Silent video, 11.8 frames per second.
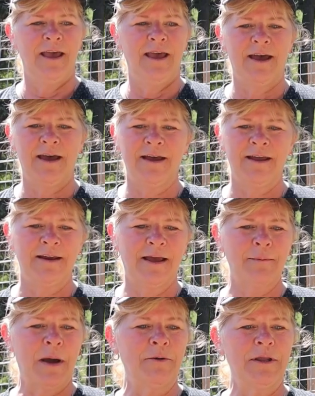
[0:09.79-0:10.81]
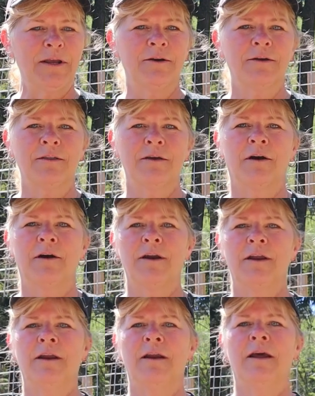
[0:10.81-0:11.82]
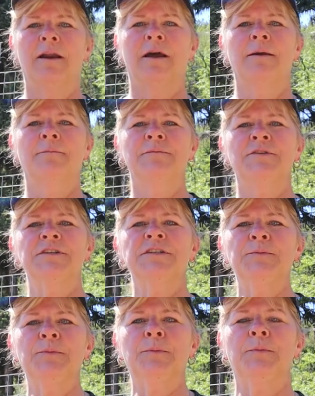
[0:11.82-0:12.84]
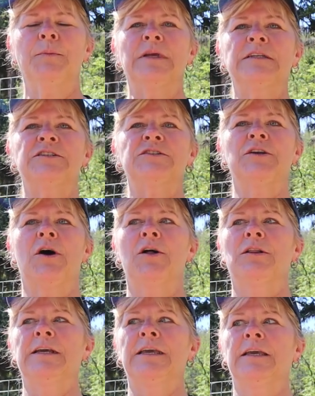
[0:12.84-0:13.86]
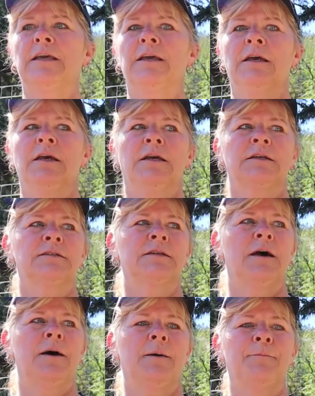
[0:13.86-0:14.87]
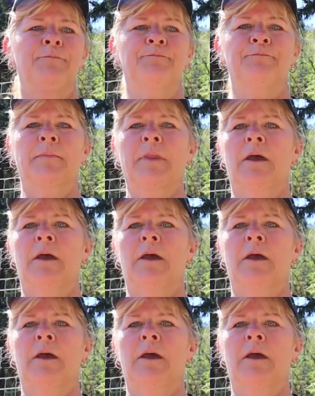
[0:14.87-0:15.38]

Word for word: and I'm out here in the garden and I'm just installing some